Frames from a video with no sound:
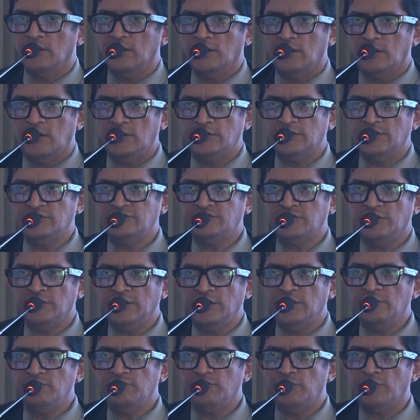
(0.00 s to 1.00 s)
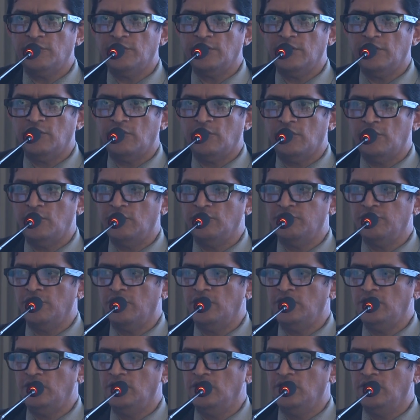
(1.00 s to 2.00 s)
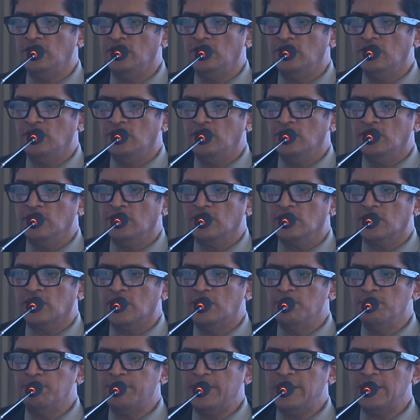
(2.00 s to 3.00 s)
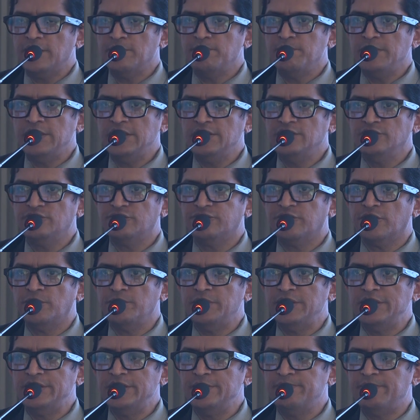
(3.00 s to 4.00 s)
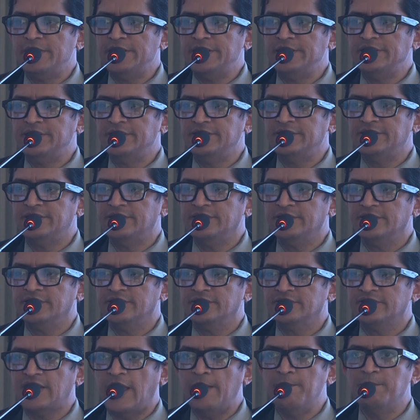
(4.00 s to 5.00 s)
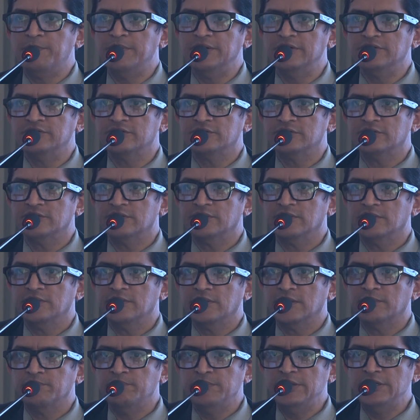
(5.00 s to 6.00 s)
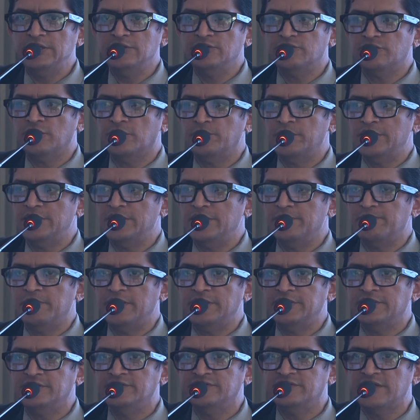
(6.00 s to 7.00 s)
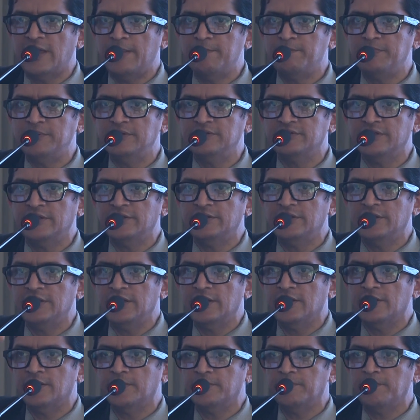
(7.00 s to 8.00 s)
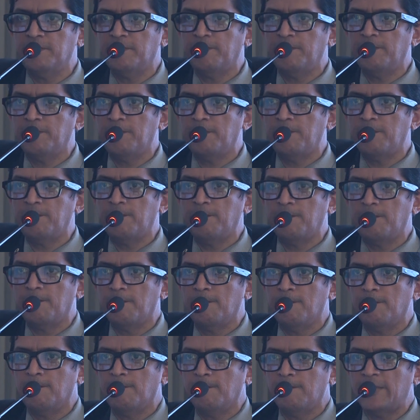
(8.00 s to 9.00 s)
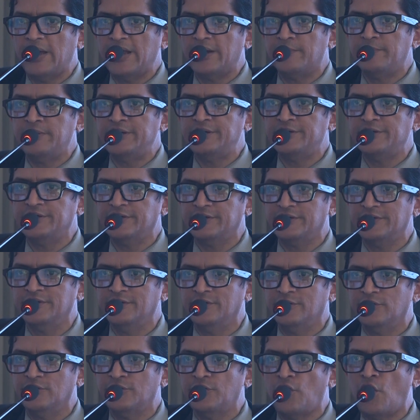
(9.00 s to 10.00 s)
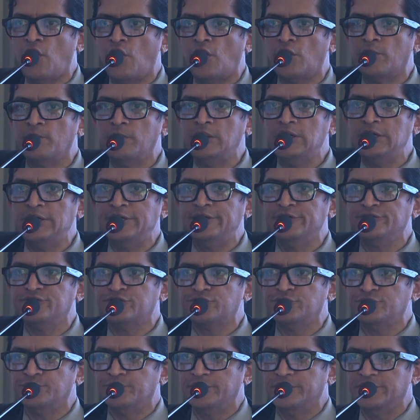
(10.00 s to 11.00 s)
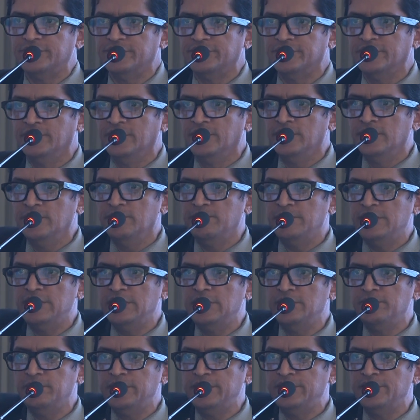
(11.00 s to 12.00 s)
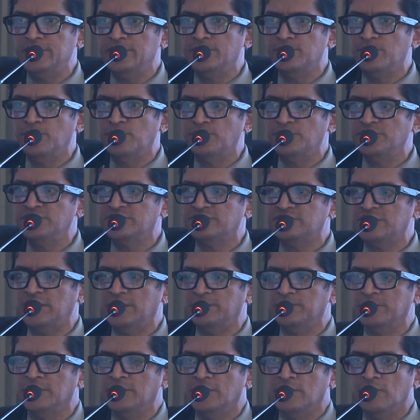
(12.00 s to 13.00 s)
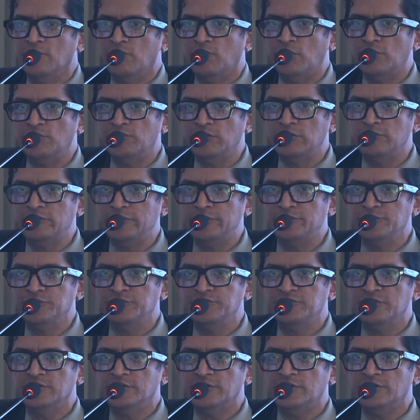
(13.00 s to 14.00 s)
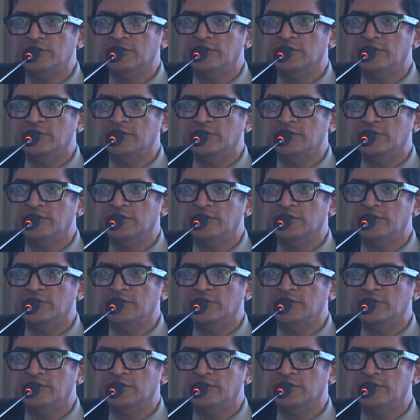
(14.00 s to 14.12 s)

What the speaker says: a test again for all of you all. Compare means from independent samples. Means from independent samples, and they are parametric, normally distributed. Mean, median, mode is same. What will we use here?